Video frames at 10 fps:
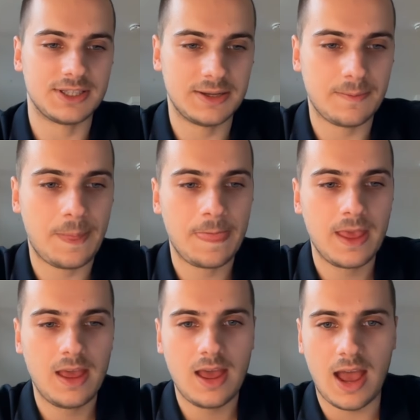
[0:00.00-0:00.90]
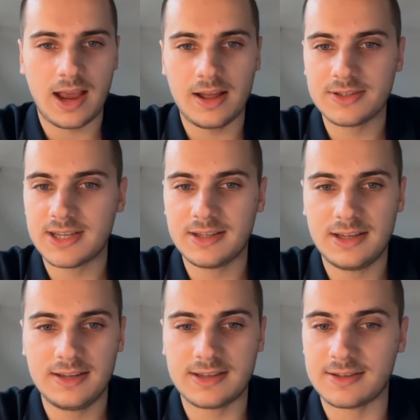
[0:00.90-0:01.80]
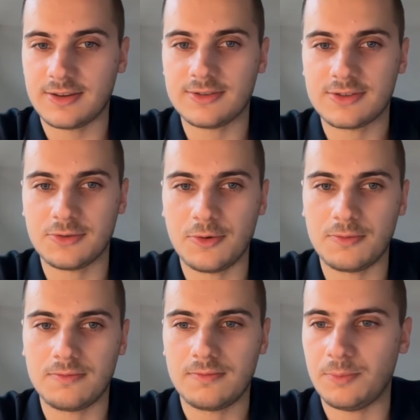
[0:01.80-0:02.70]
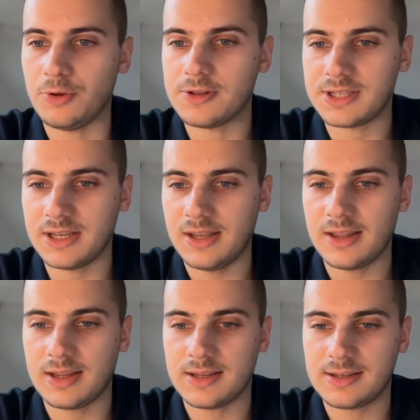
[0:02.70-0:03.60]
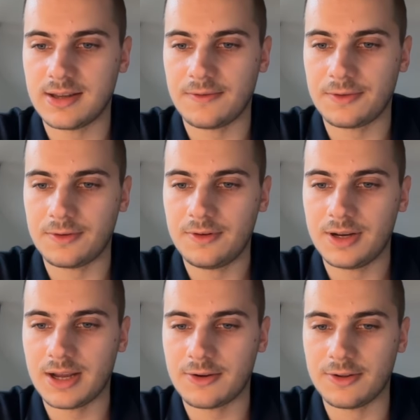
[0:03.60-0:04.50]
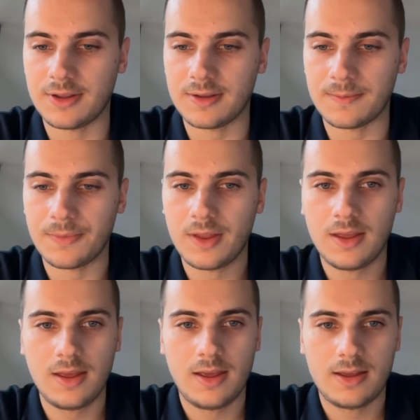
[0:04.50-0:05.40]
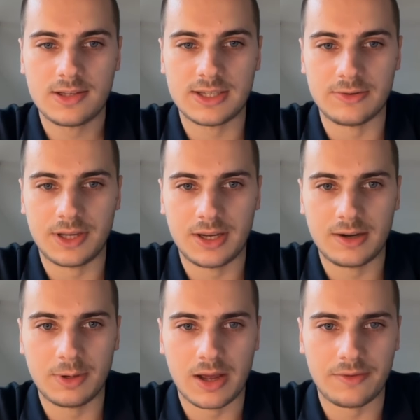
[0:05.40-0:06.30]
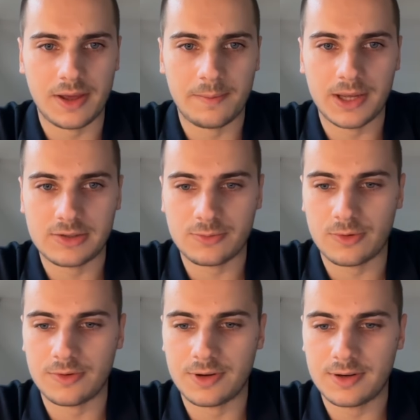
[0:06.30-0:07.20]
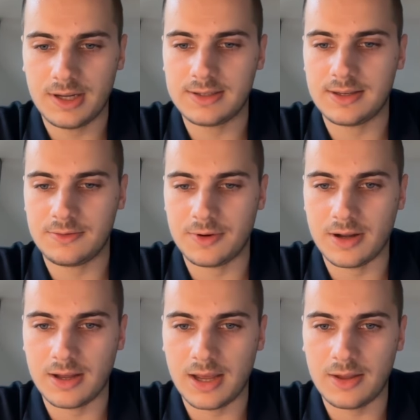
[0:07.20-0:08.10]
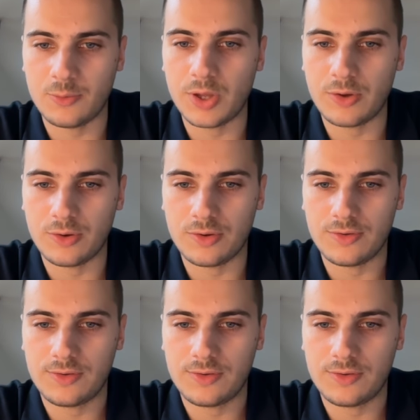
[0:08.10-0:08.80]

team. Account settings, that's also built in Softr, and I could. So here we have password, etc., and we could.